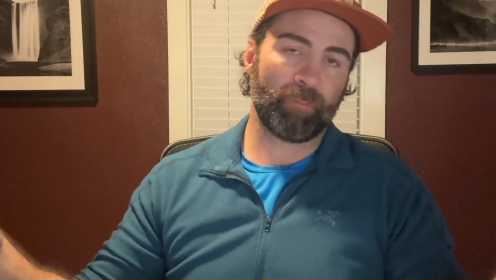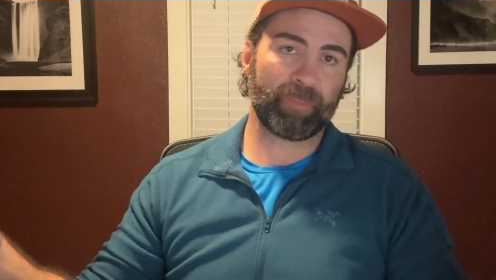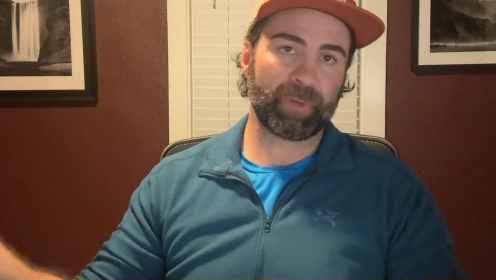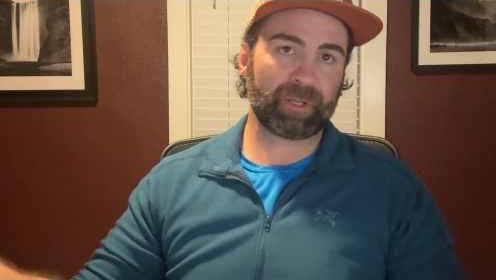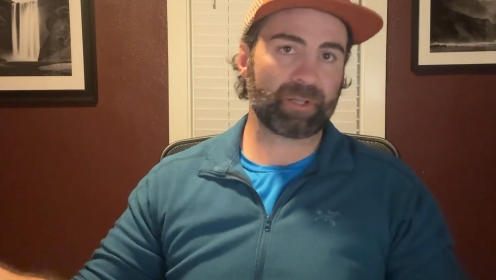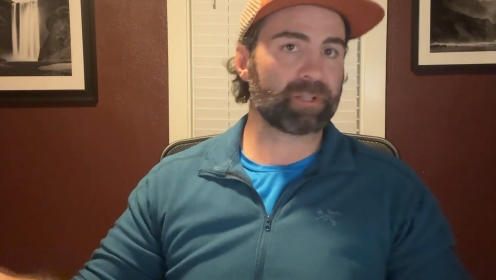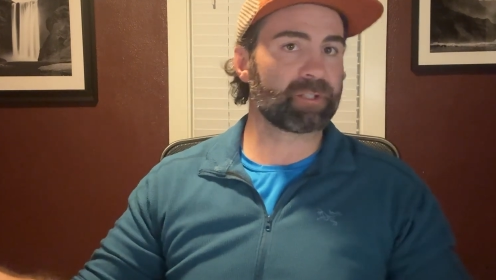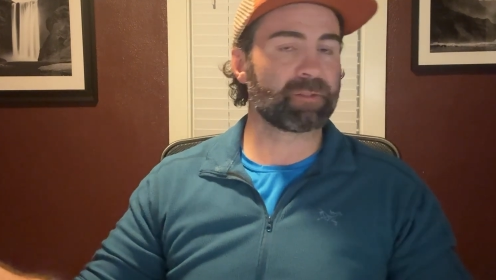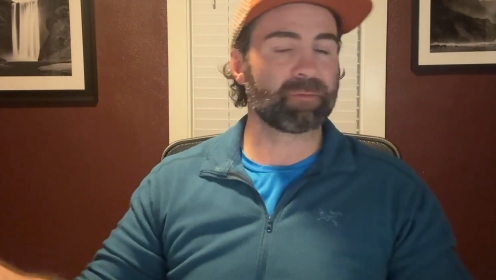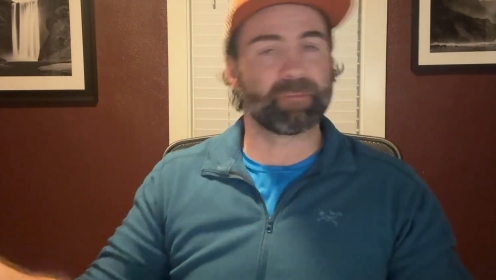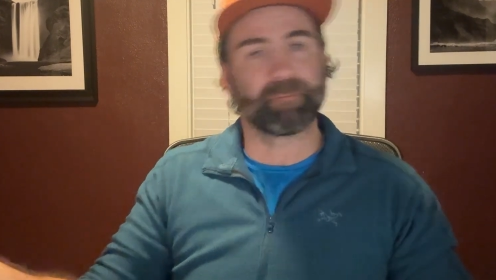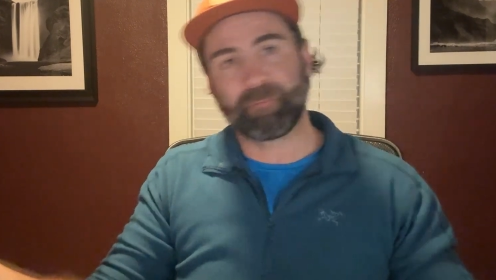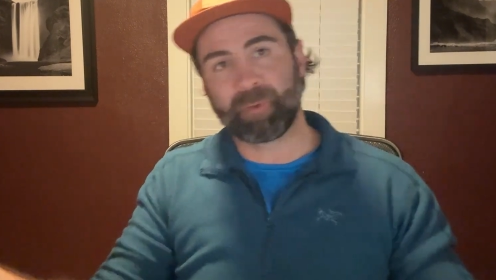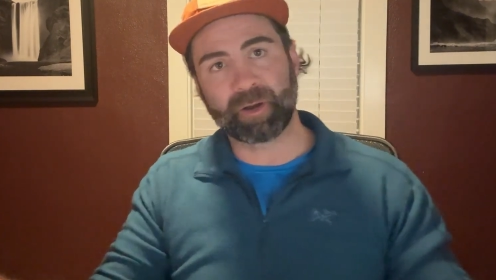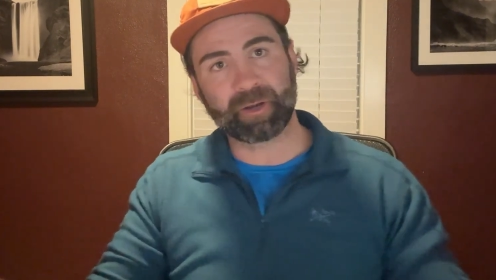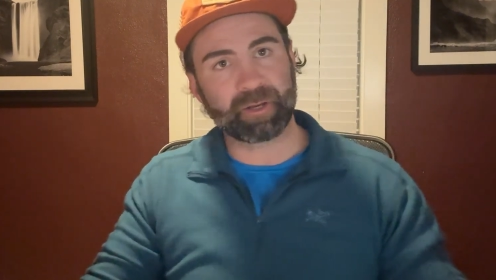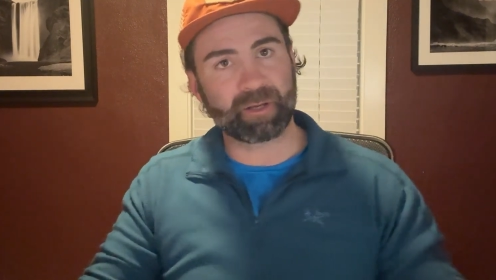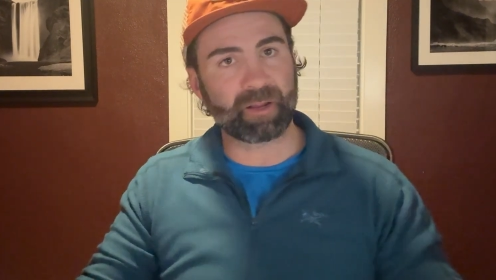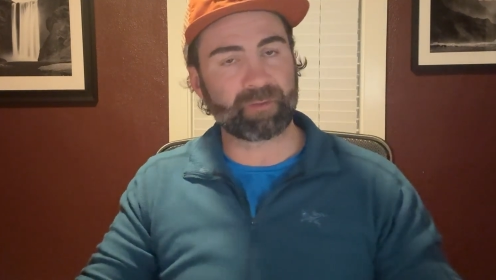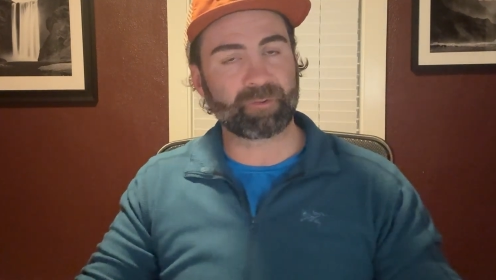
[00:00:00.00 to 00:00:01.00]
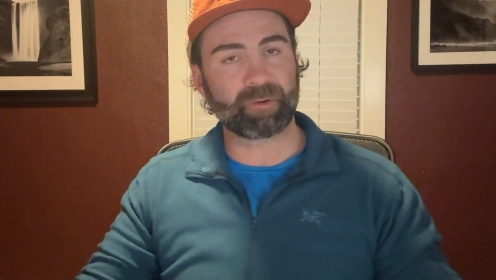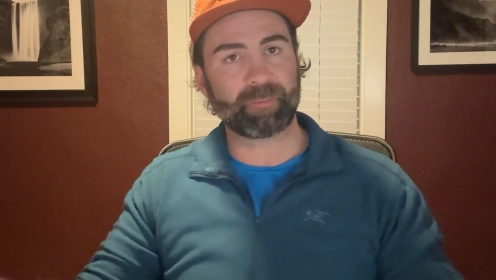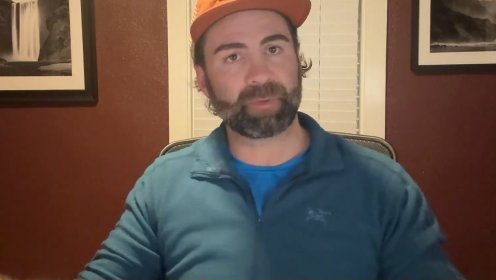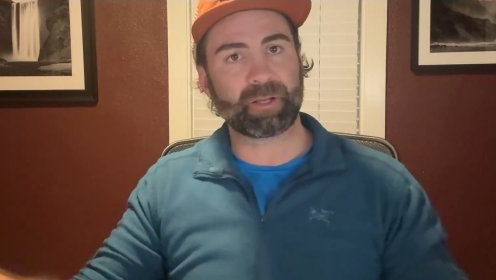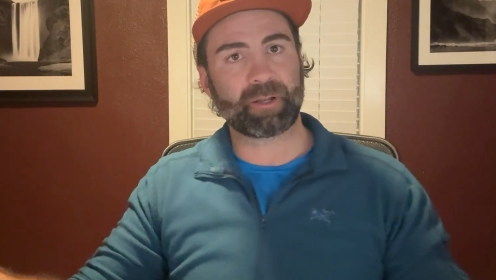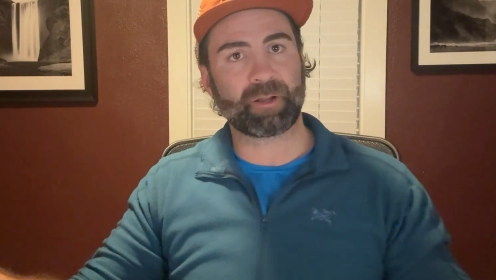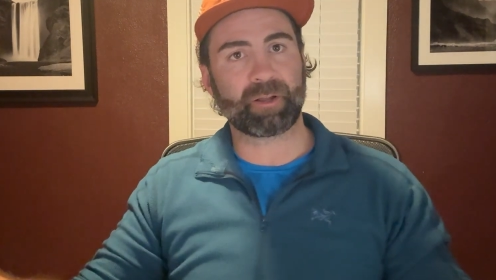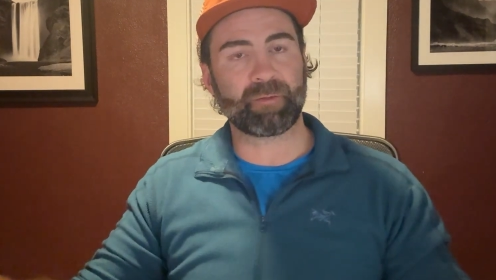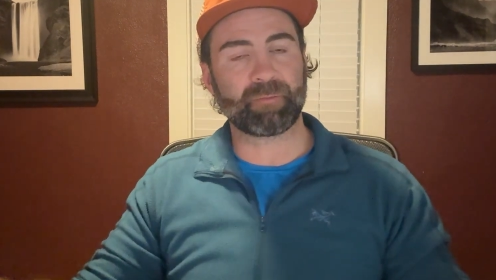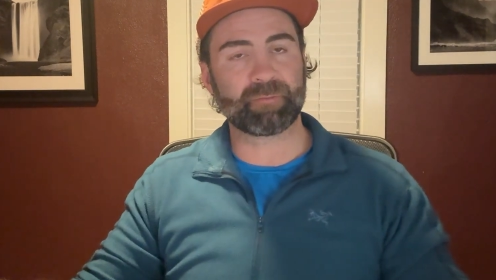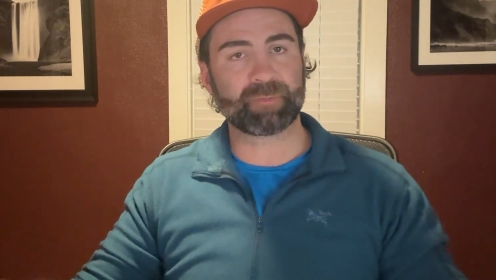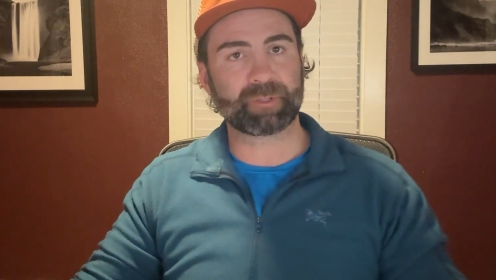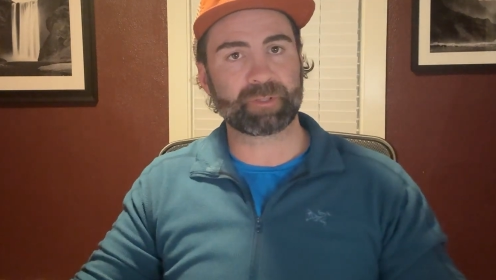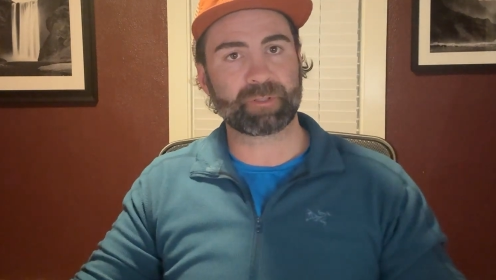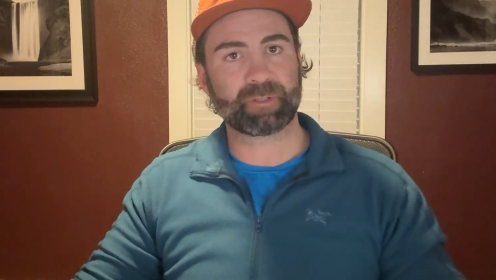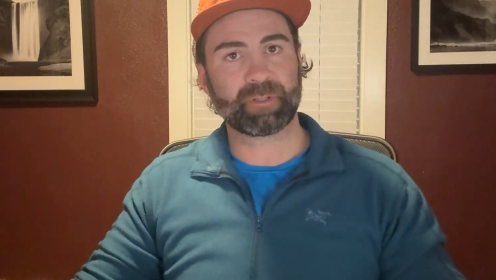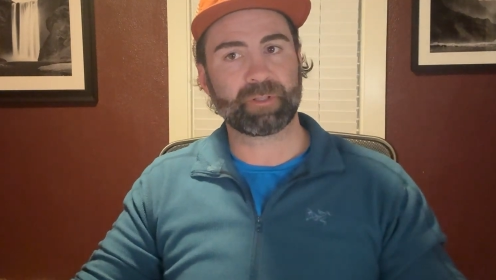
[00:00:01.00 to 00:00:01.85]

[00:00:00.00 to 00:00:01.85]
because the money never becomes